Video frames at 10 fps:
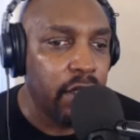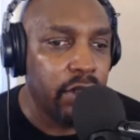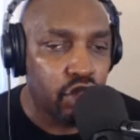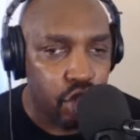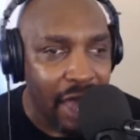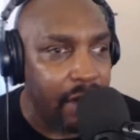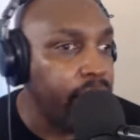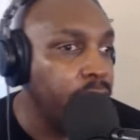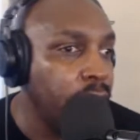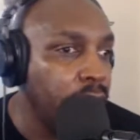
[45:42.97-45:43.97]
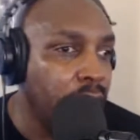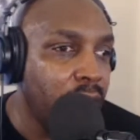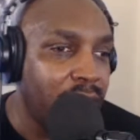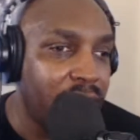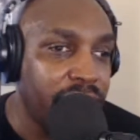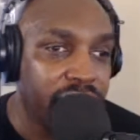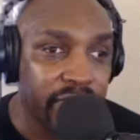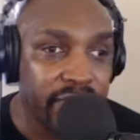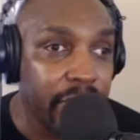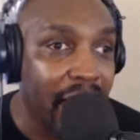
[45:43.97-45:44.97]
channel, and
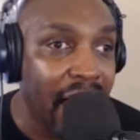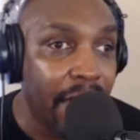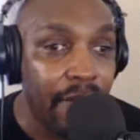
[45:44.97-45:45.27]
subscribe.